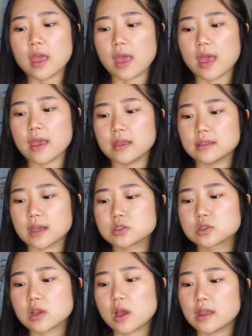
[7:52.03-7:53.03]
And
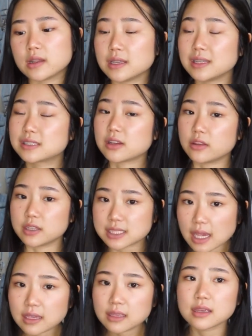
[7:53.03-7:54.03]
it's on the
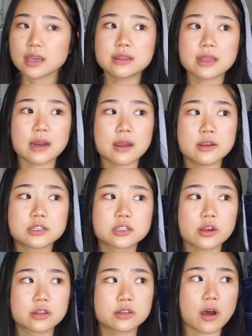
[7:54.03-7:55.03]
second day that I
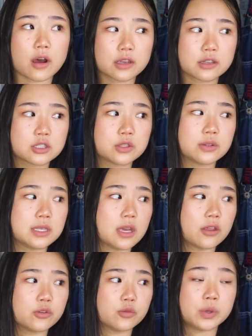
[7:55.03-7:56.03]
started talking to the
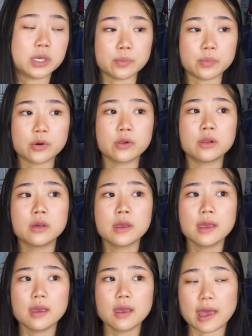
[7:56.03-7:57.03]
other people,
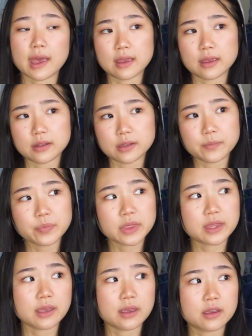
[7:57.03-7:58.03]
and
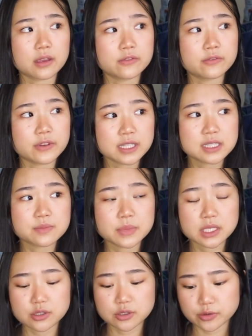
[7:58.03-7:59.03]
they convinced
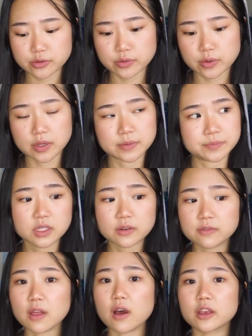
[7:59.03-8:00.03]
me to
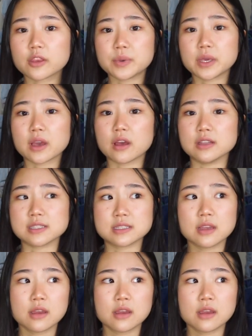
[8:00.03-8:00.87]
vlog, because